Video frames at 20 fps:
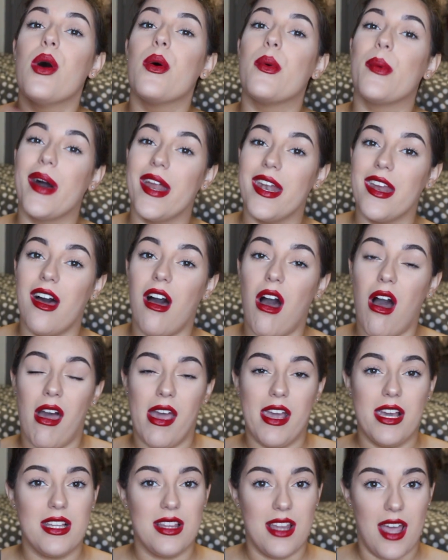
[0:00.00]
when
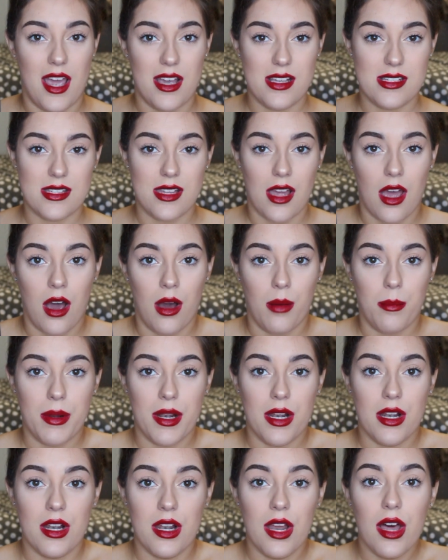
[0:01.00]
I next
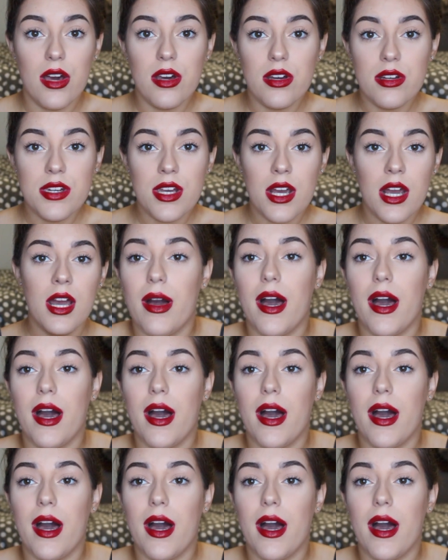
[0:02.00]
upload.